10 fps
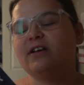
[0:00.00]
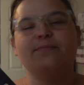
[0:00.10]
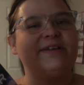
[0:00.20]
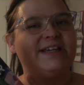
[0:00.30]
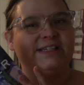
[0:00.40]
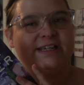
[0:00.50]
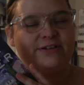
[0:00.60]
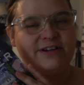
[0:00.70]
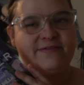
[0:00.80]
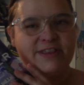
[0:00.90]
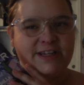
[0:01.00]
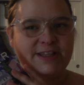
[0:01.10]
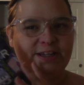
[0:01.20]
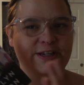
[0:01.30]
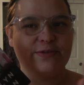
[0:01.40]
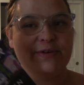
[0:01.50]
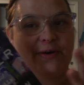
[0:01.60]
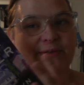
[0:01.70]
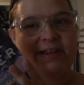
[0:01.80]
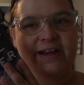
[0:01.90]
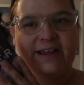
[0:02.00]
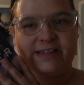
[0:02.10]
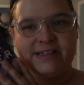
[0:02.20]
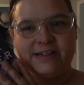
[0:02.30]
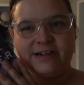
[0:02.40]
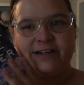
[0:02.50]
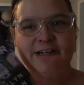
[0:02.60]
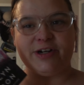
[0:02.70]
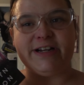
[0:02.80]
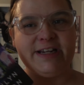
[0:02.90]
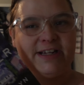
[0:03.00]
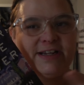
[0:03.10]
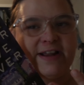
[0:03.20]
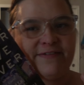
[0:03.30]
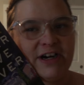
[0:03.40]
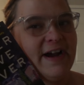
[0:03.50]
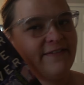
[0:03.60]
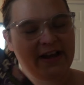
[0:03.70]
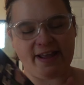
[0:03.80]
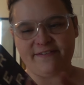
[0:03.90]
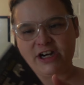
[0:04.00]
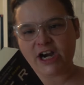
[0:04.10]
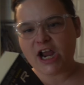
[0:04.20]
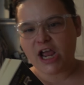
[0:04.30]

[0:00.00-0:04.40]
because I don't even think that you know that I started reading Never Have I Ever.